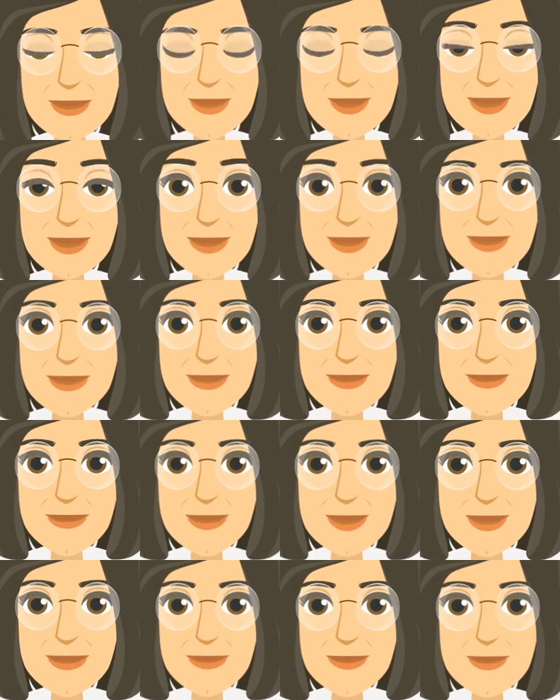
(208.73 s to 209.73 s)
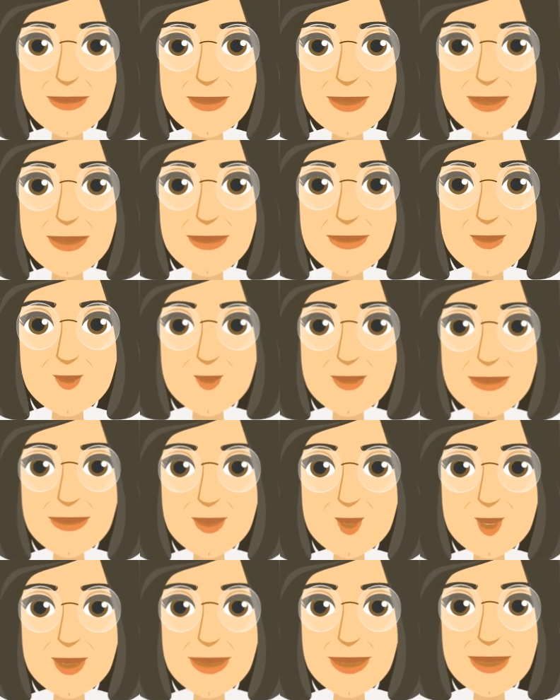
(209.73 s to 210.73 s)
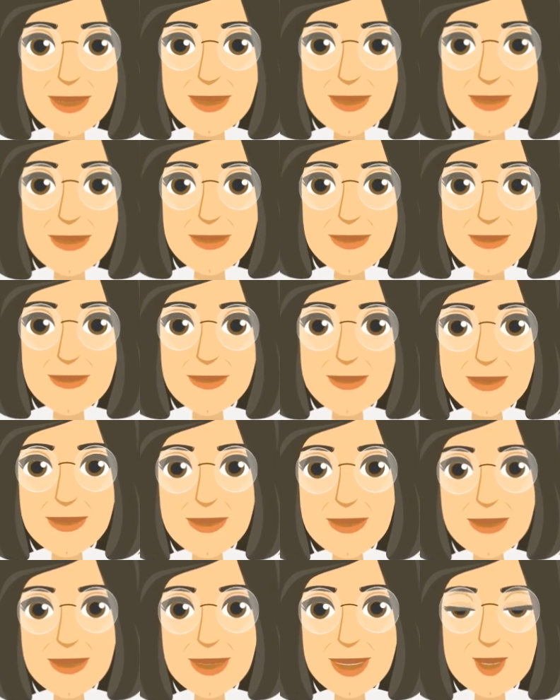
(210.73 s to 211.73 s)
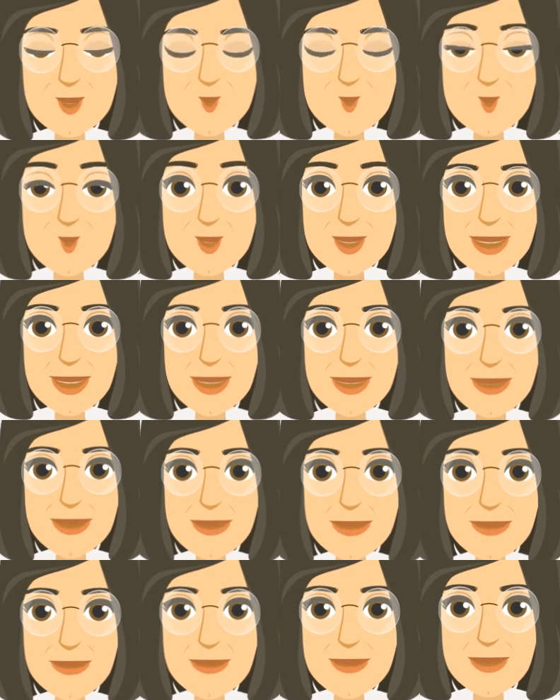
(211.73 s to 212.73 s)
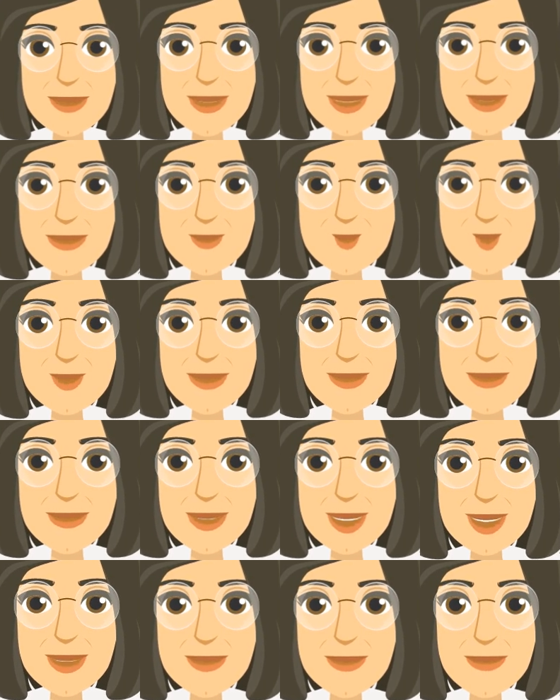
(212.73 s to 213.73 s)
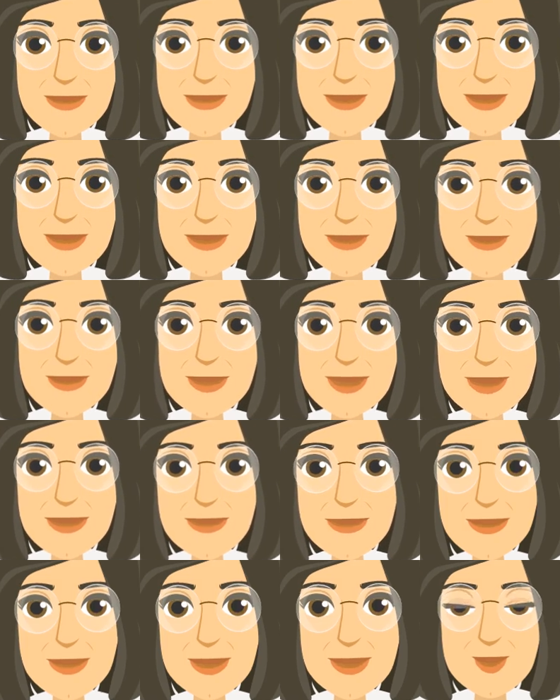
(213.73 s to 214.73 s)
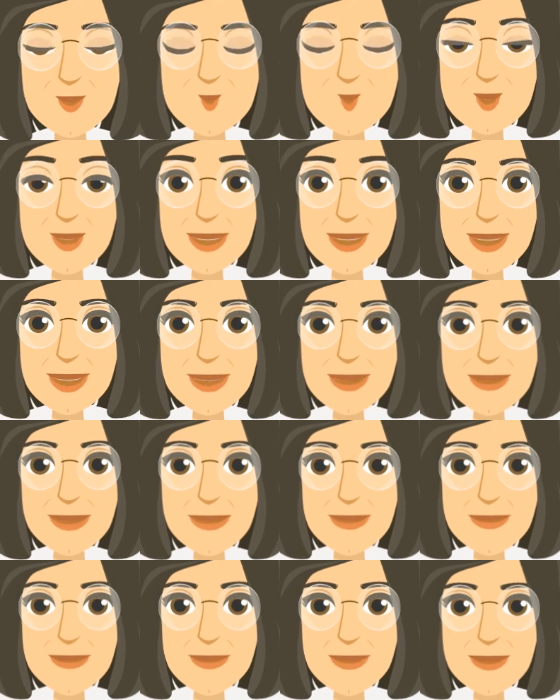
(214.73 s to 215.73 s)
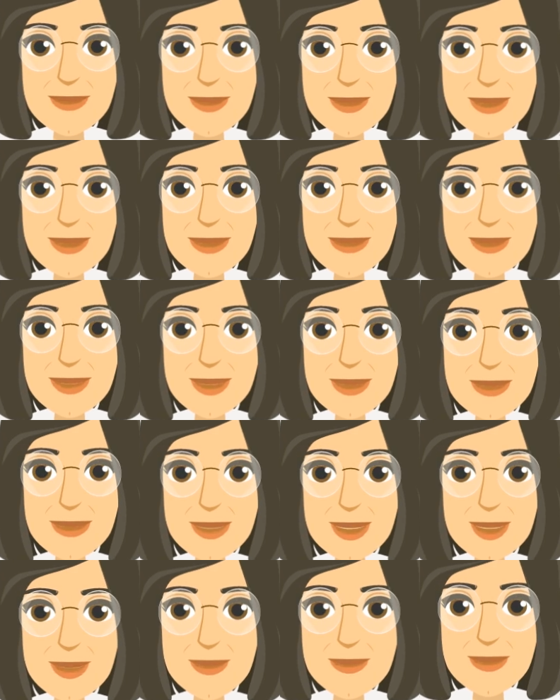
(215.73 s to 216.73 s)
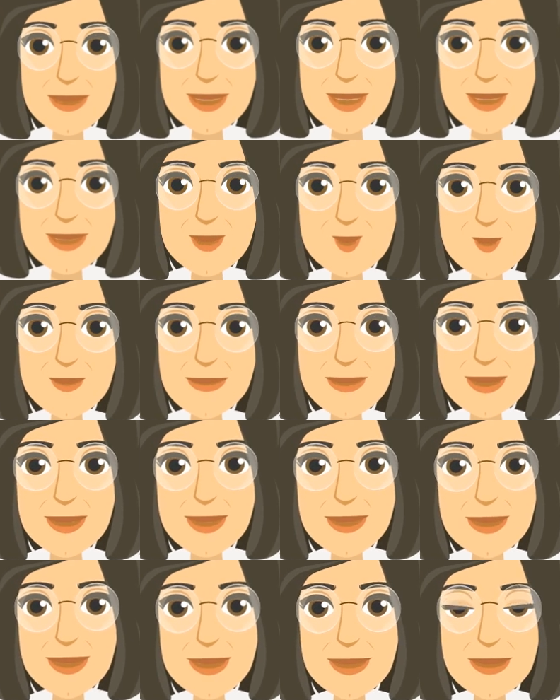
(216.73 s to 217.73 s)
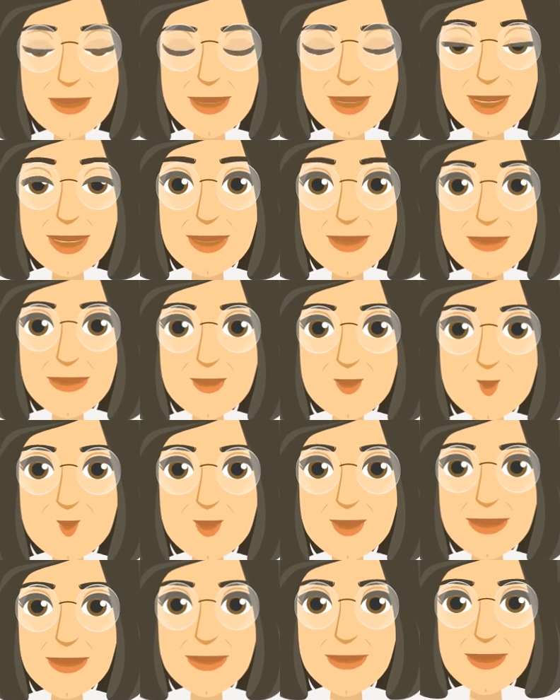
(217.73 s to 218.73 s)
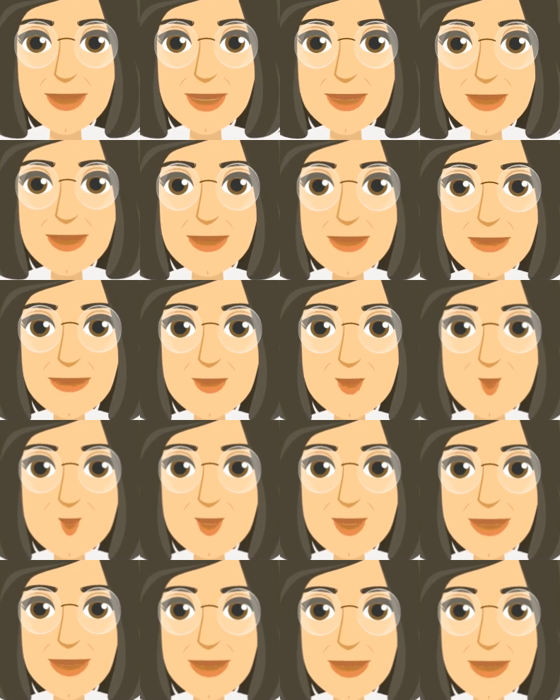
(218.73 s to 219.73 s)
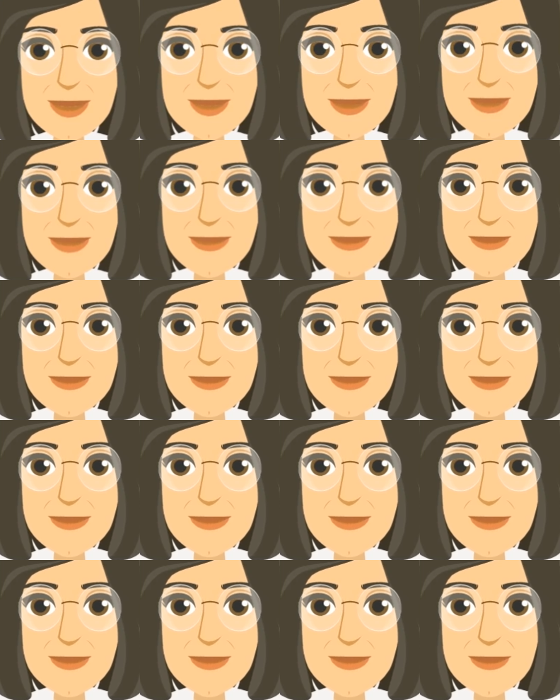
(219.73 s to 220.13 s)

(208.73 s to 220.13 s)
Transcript: here are some tips for a smooth process. Stay organized. Keep all your documents and records well organized. This makes the application process and any future inspections much easier.